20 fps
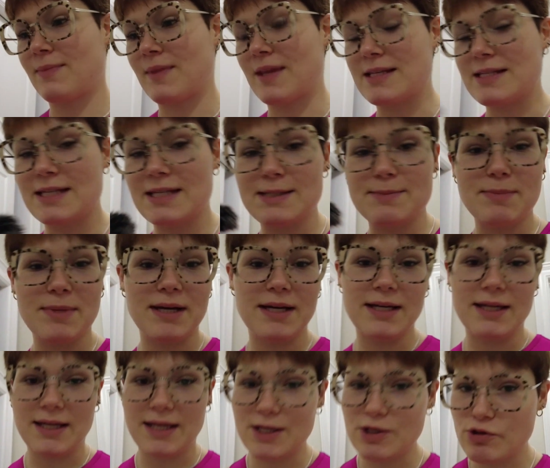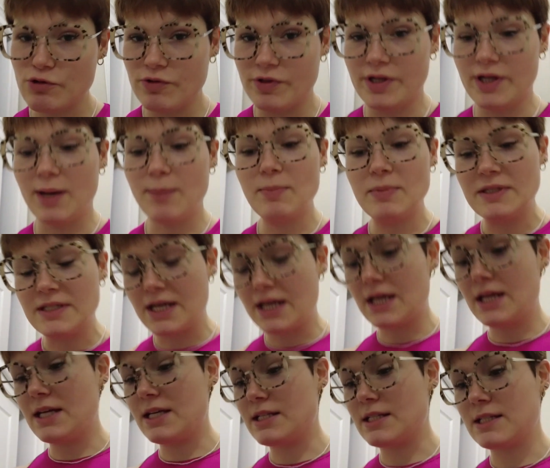this is my injury
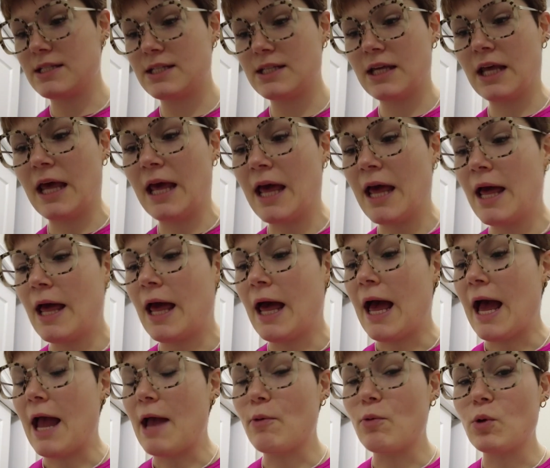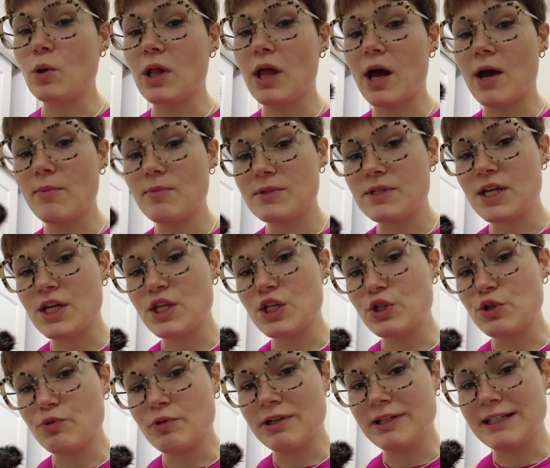update. I will update
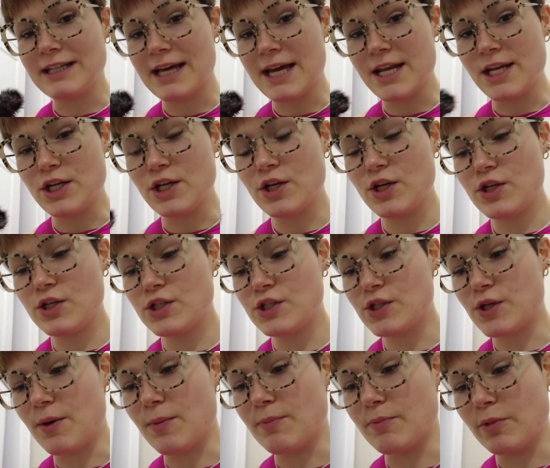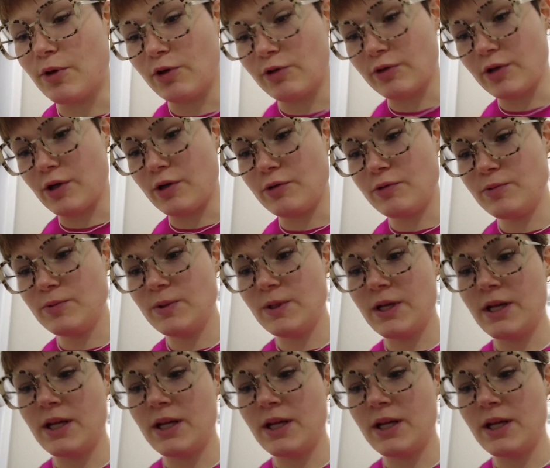you again tomorrow.